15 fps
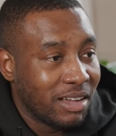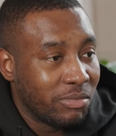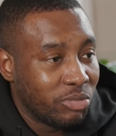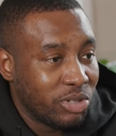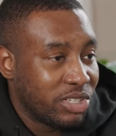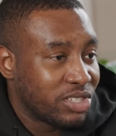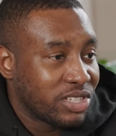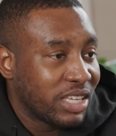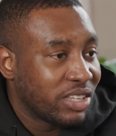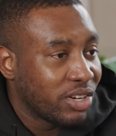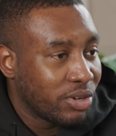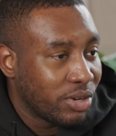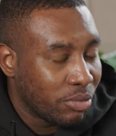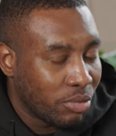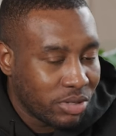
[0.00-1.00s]
Yeah. Um, we just said,
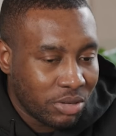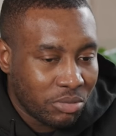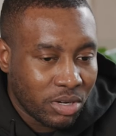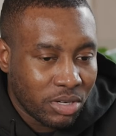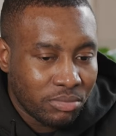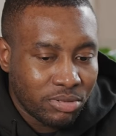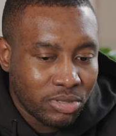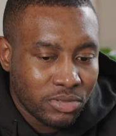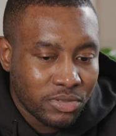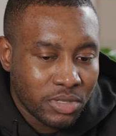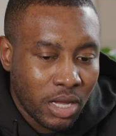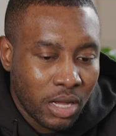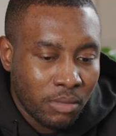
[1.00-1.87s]
you know, they, they weren't approved.